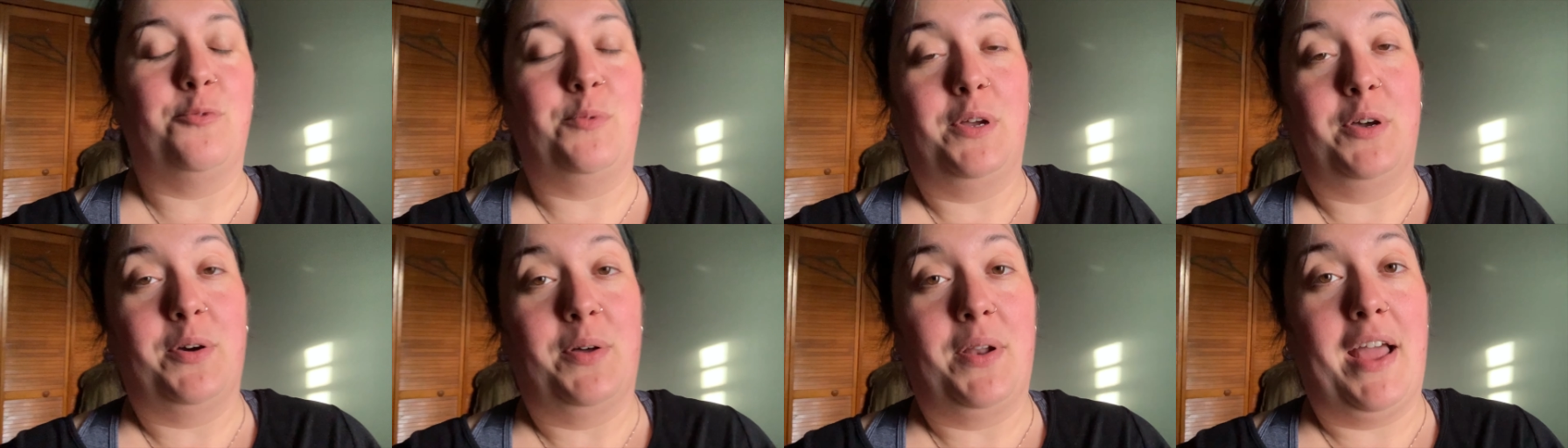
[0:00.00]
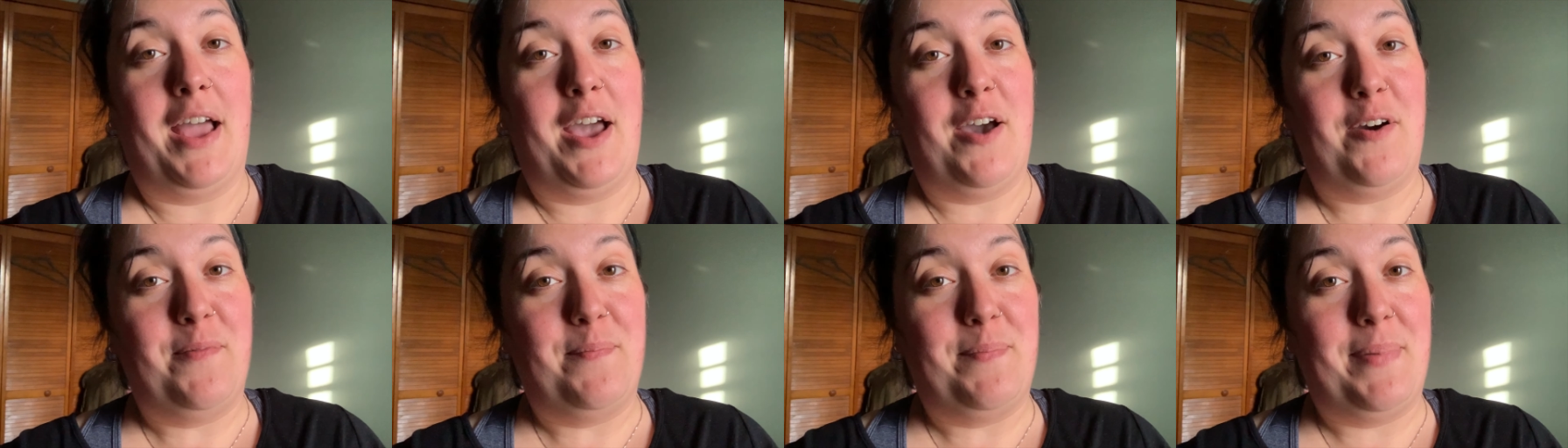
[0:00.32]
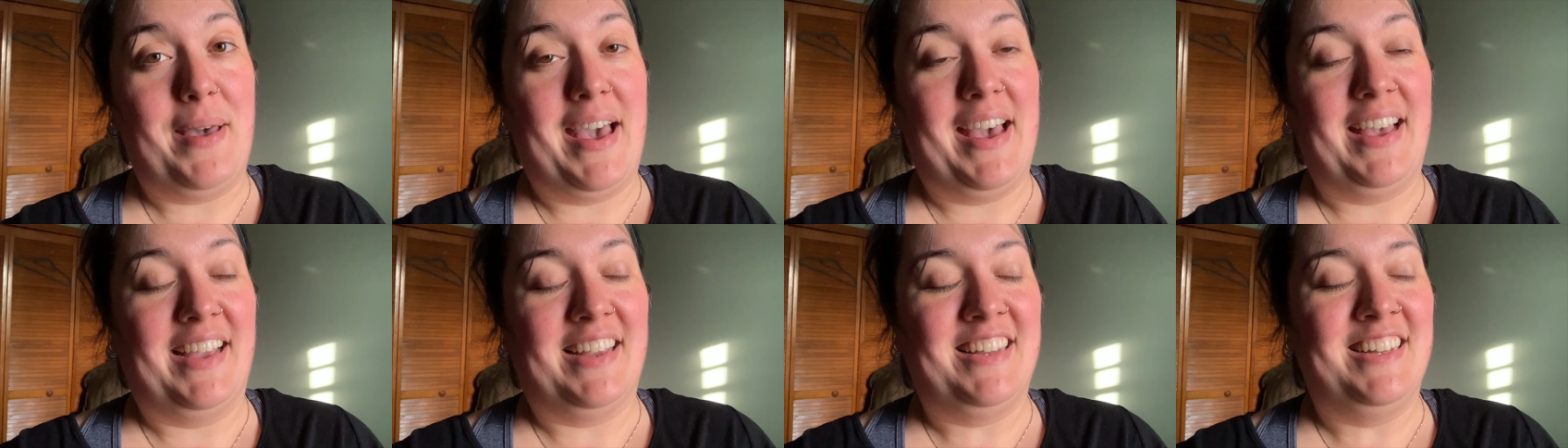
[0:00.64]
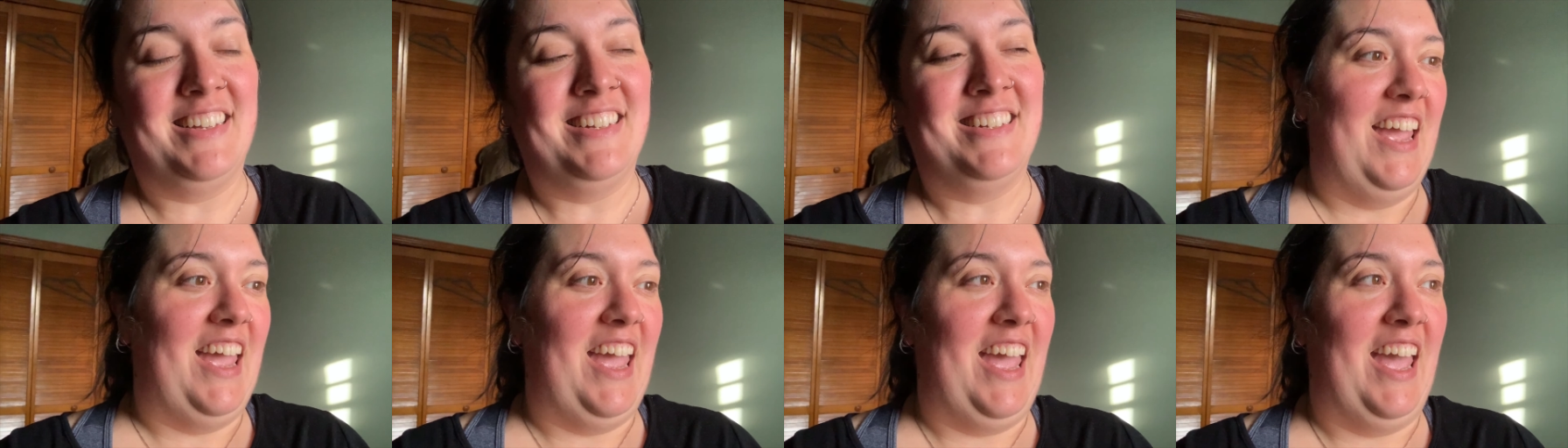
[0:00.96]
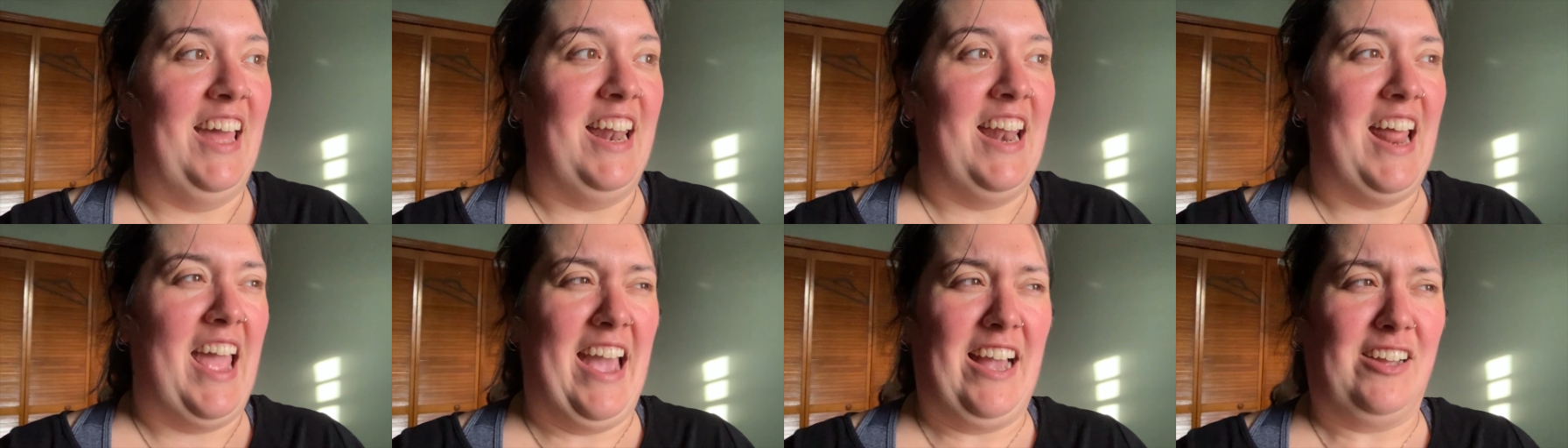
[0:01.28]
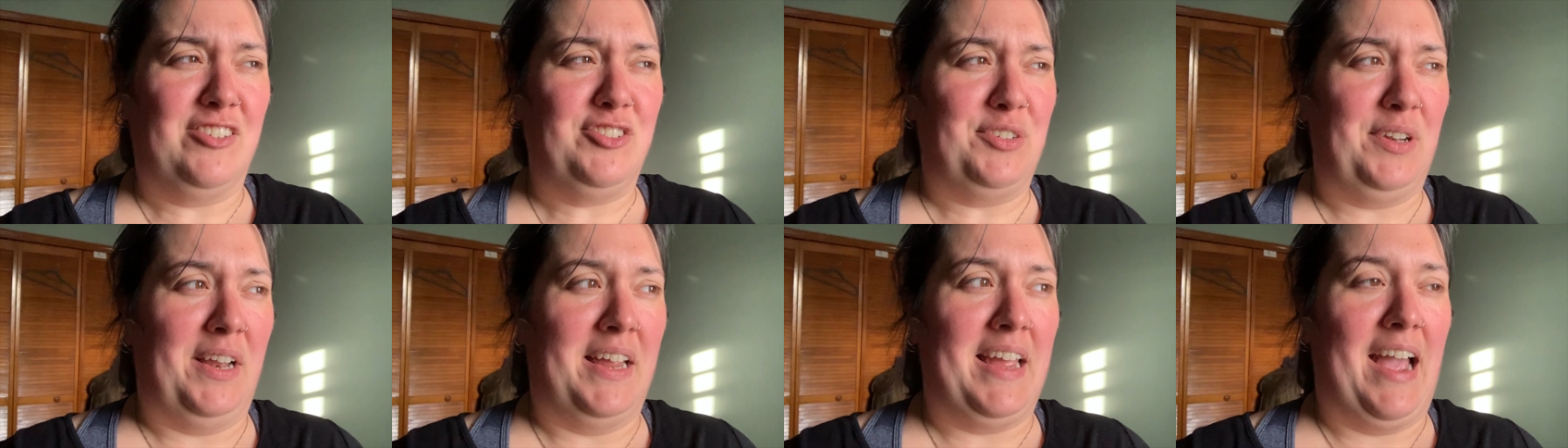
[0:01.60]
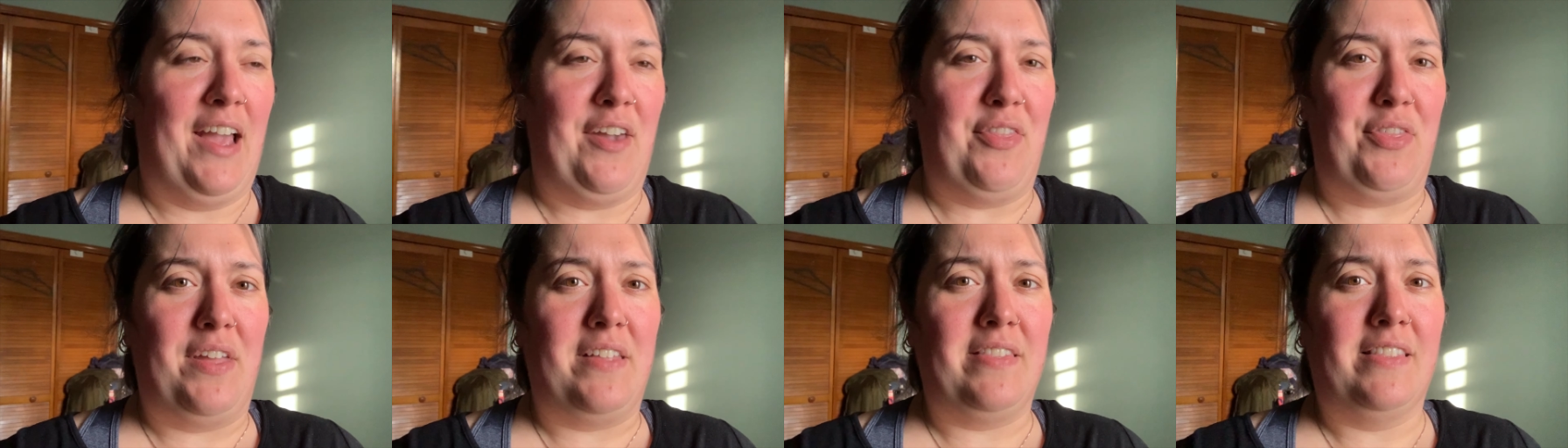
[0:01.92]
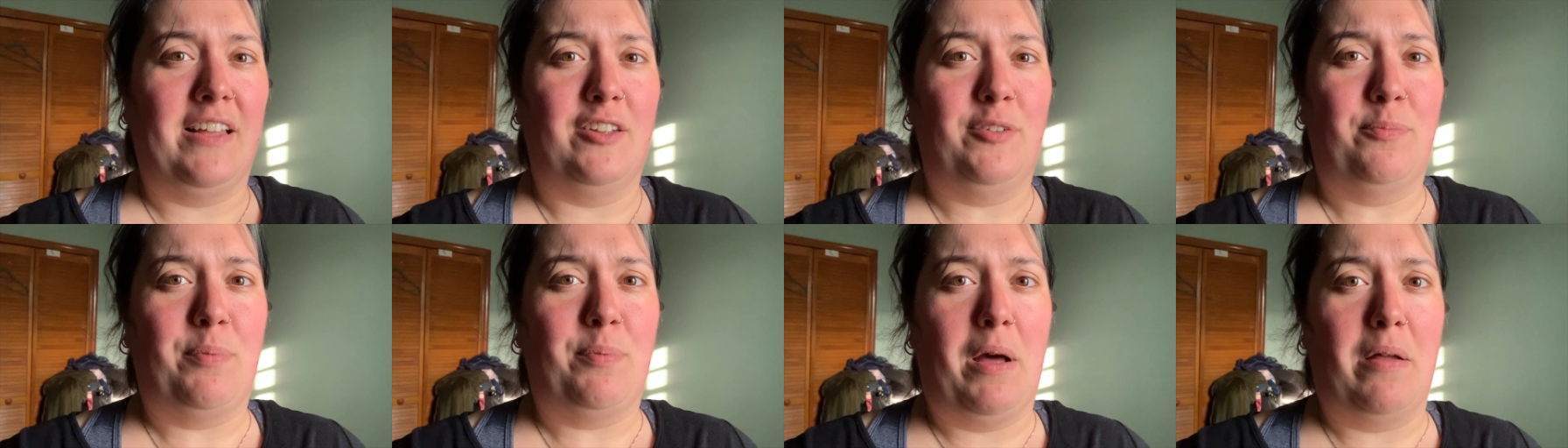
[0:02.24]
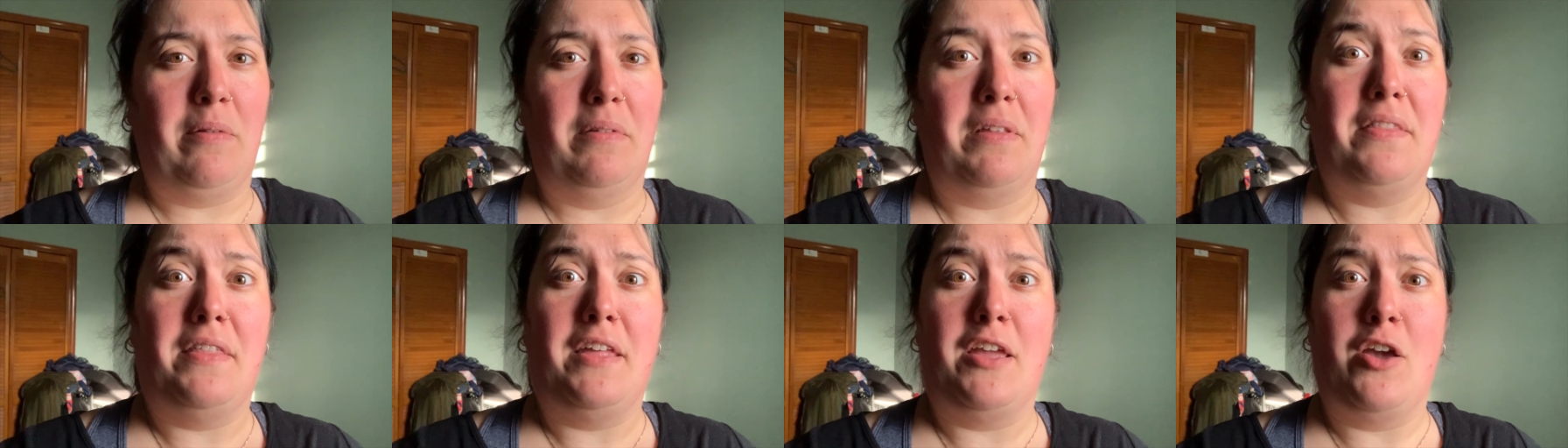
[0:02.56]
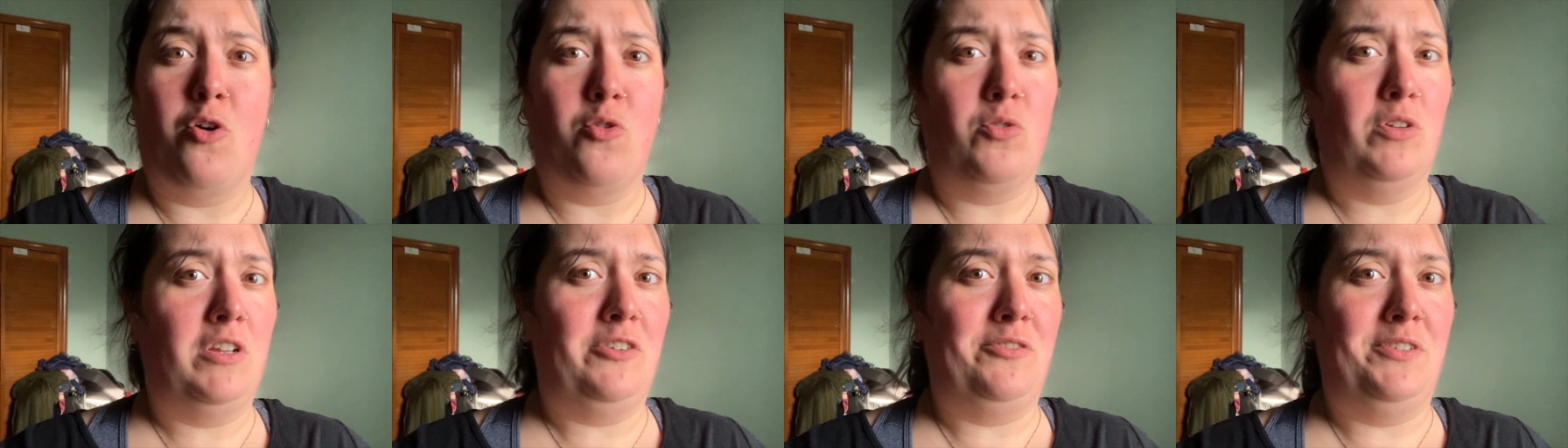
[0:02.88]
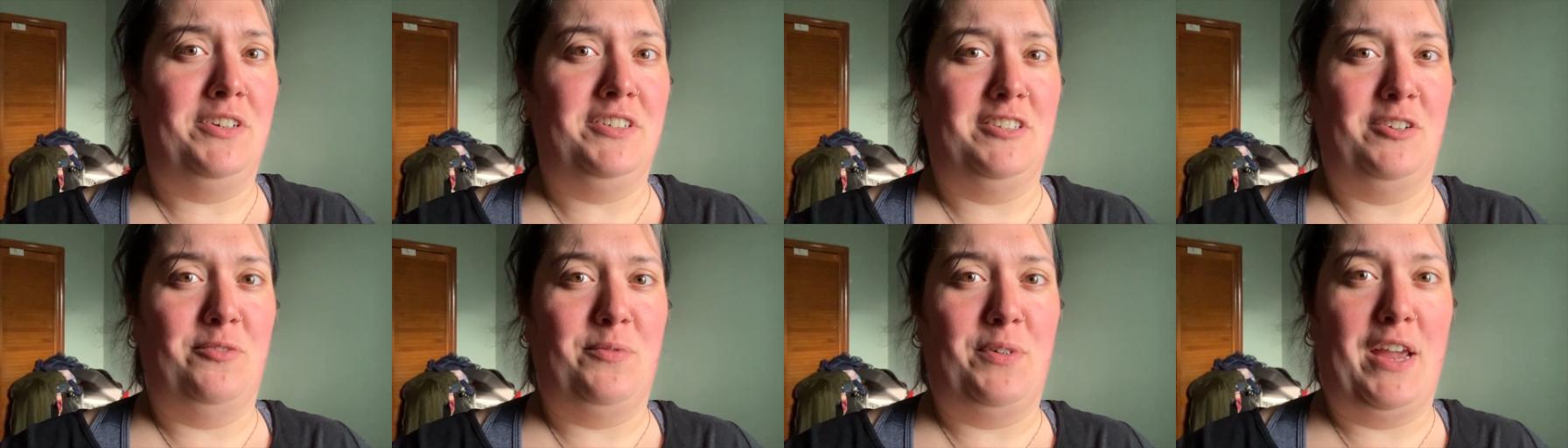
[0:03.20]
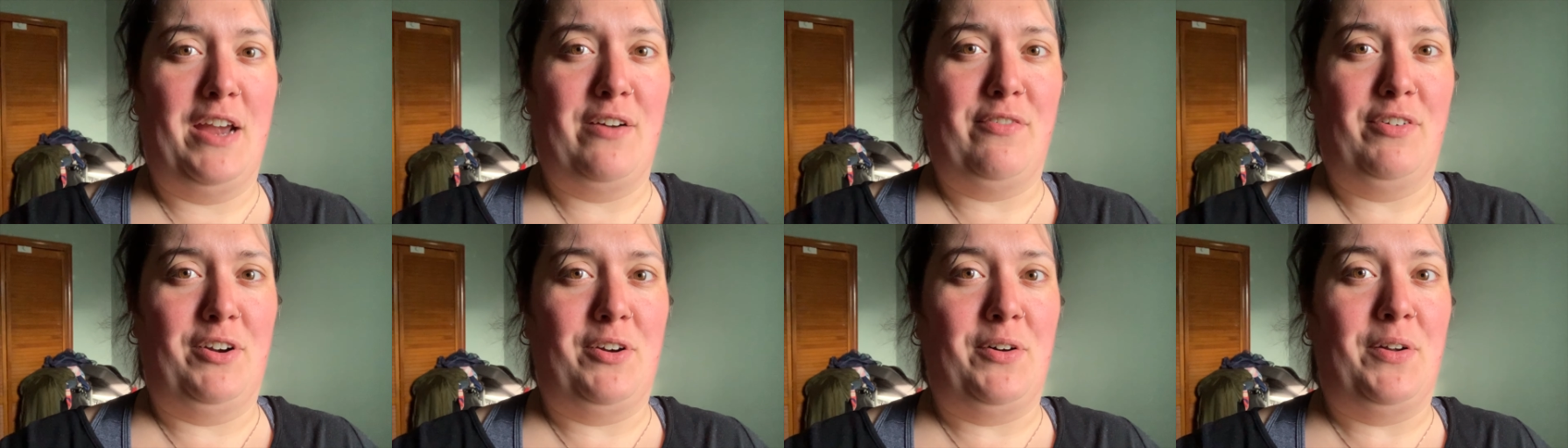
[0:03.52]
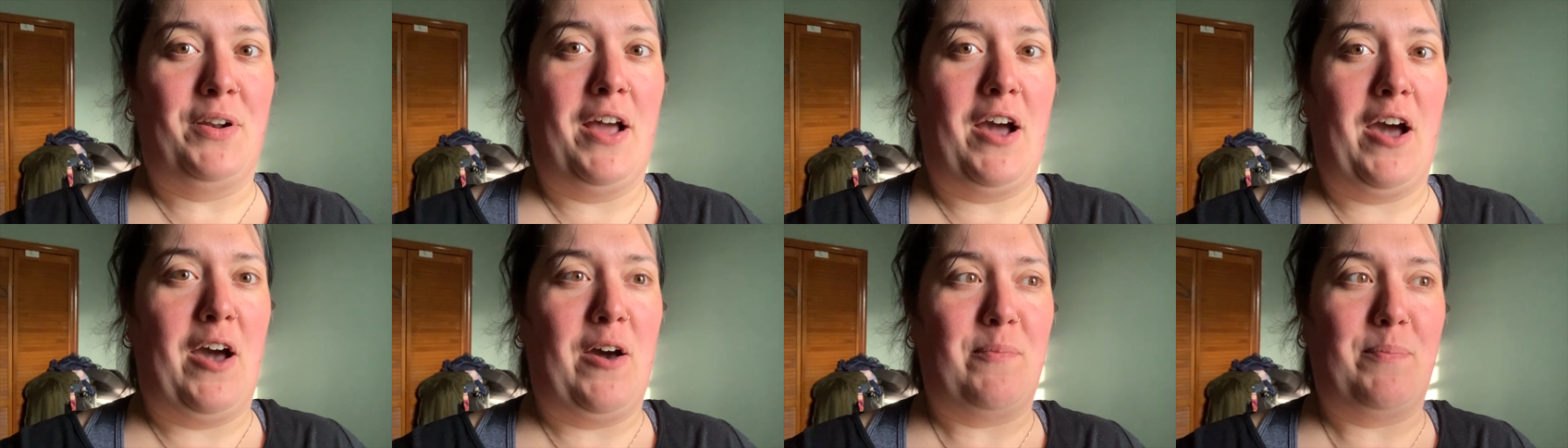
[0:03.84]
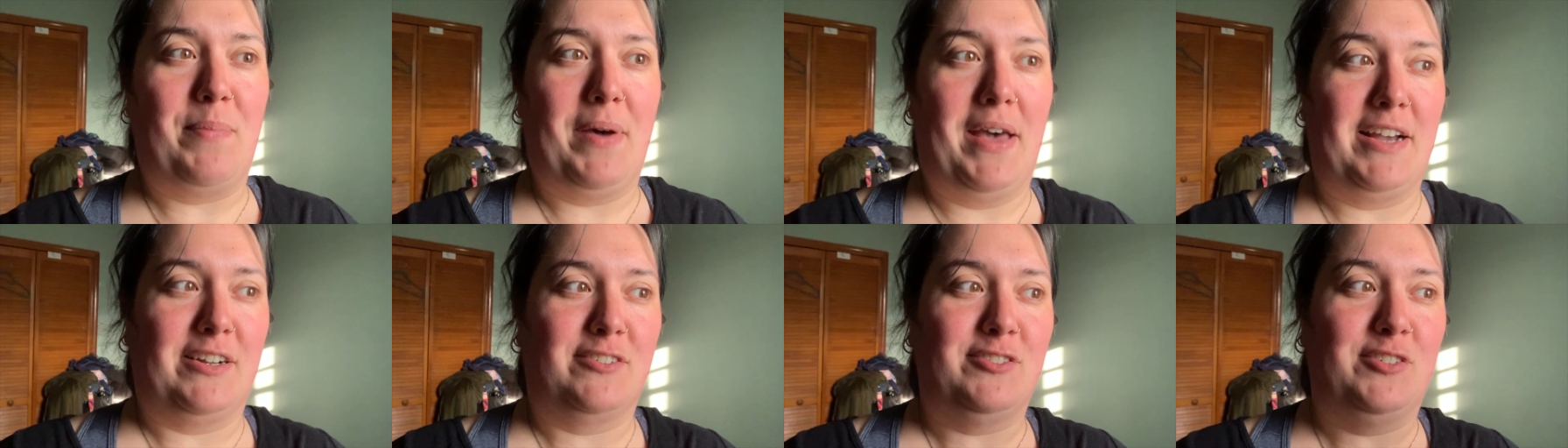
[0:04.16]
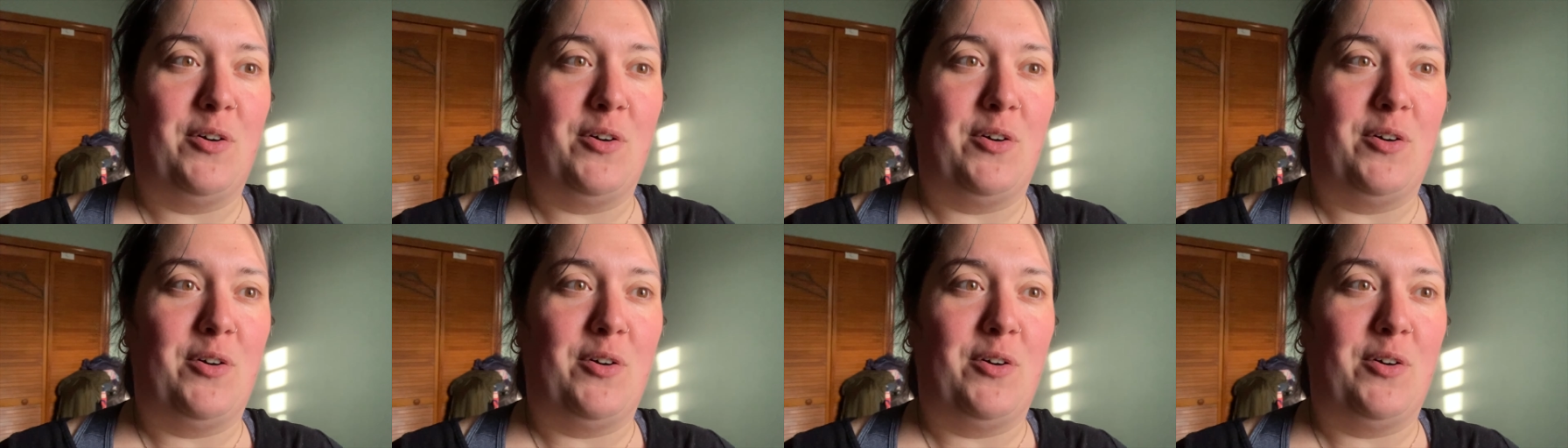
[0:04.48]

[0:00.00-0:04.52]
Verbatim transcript: we go to Outback and actually, I think that's probably the only reason we ever go to Outback.